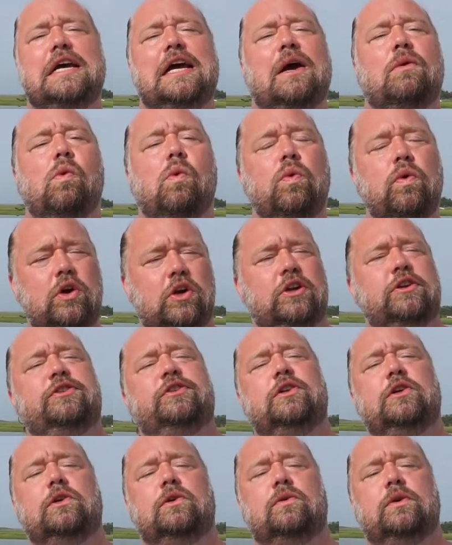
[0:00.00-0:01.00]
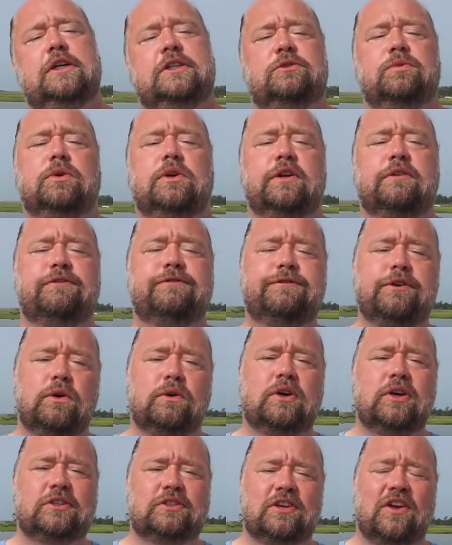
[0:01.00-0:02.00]
and what we're going to do is we're going to
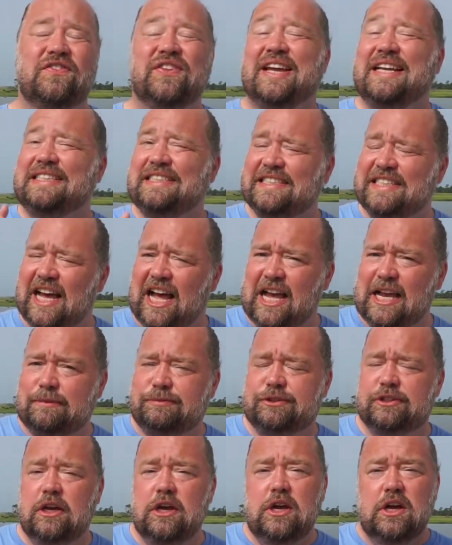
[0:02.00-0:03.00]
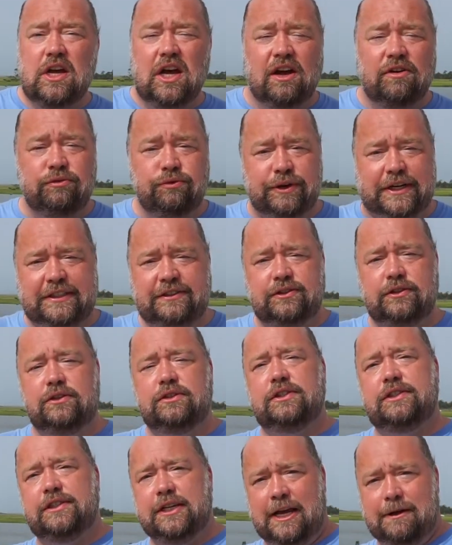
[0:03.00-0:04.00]
focus on the types of
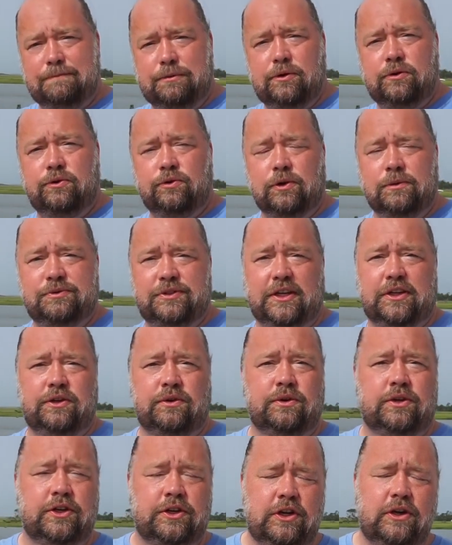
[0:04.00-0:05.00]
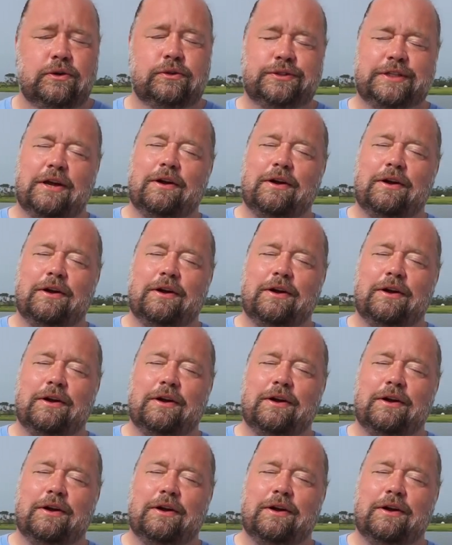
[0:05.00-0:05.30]
research sample groups that you can use.